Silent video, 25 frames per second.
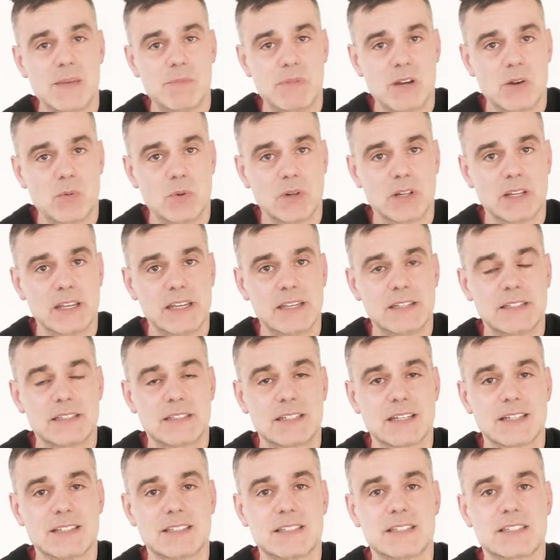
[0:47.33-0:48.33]
be
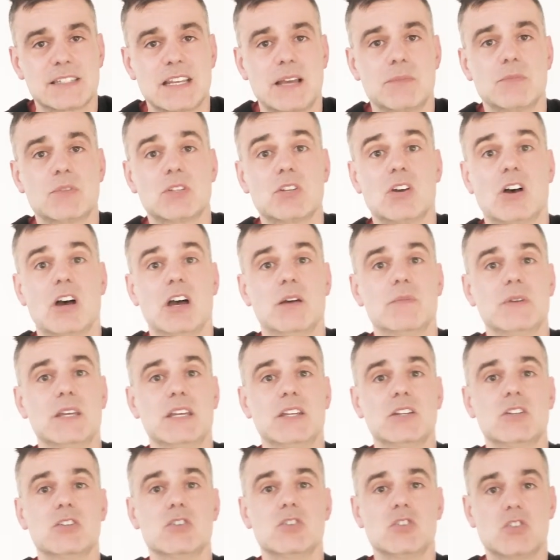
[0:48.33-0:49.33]
released sometime
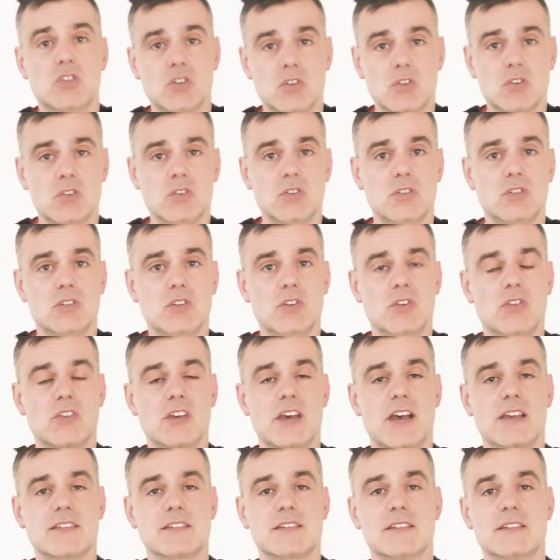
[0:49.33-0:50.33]
in June two
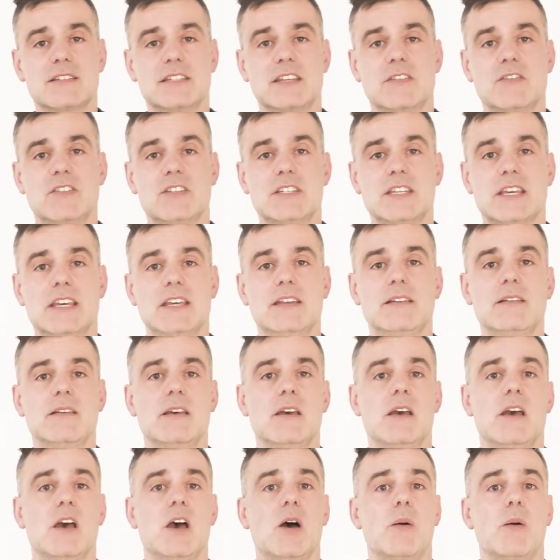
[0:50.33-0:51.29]
thousand seventeen,